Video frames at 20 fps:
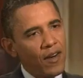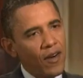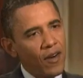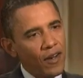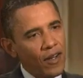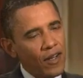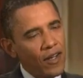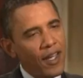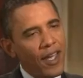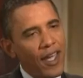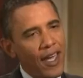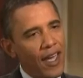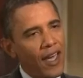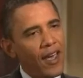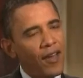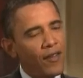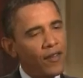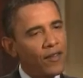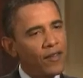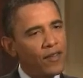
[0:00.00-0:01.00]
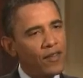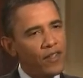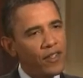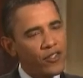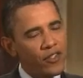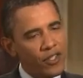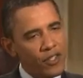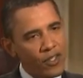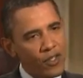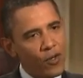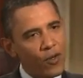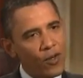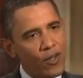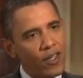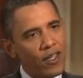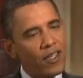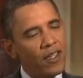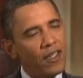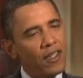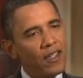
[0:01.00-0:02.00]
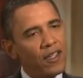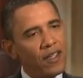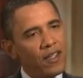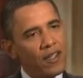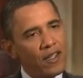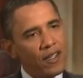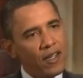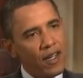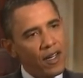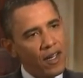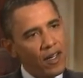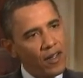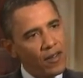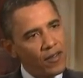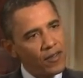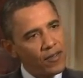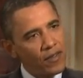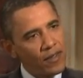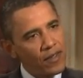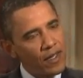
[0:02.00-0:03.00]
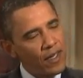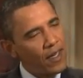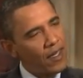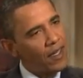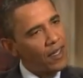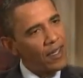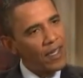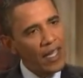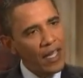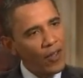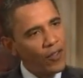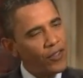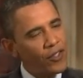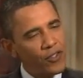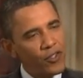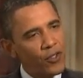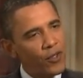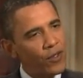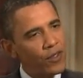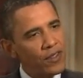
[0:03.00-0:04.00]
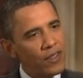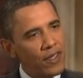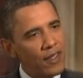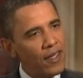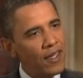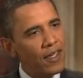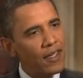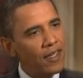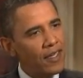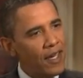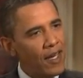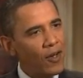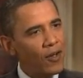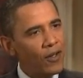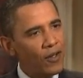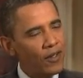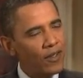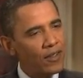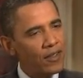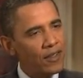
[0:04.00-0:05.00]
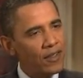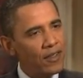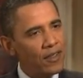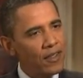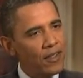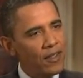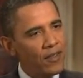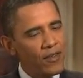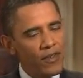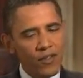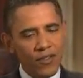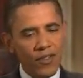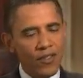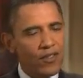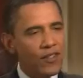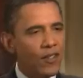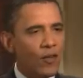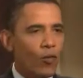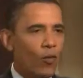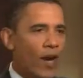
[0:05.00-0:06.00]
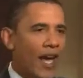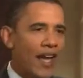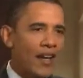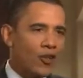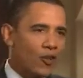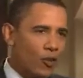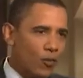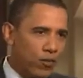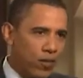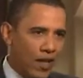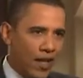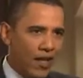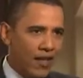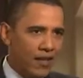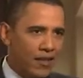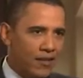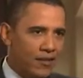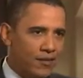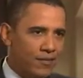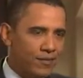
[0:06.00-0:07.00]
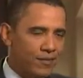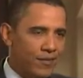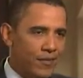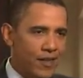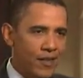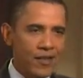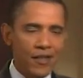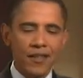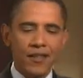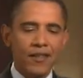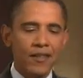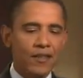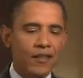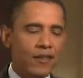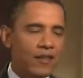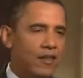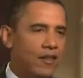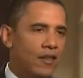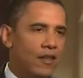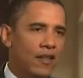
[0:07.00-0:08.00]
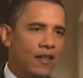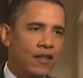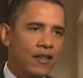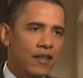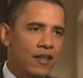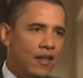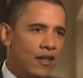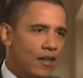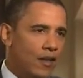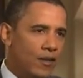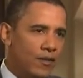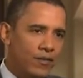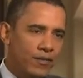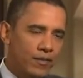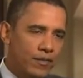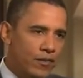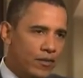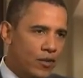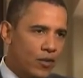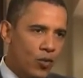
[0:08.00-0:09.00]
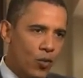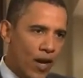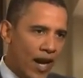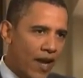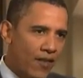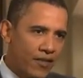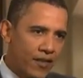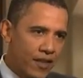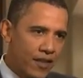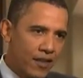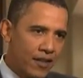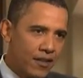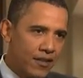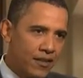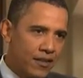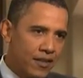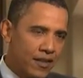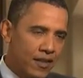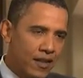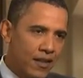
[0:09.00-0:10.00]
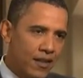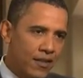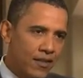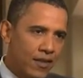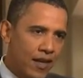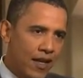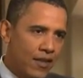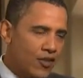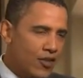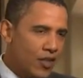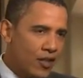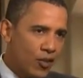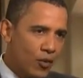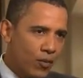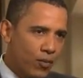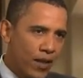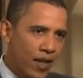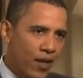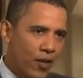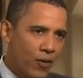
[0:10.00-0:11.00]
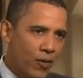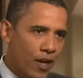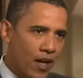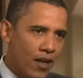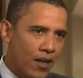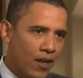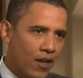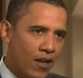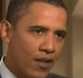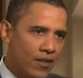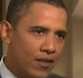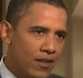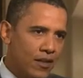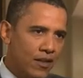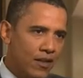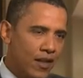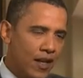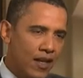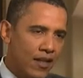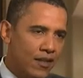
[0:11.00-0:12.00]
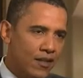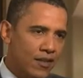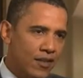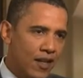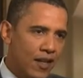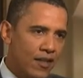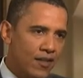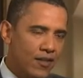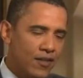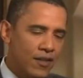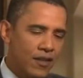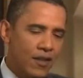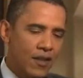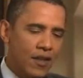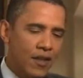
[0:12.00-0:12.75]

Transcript: are going to have the security of health insurance that they can count on. This isn't a radical plan. This isn't grafting a single-payer model onto the United States.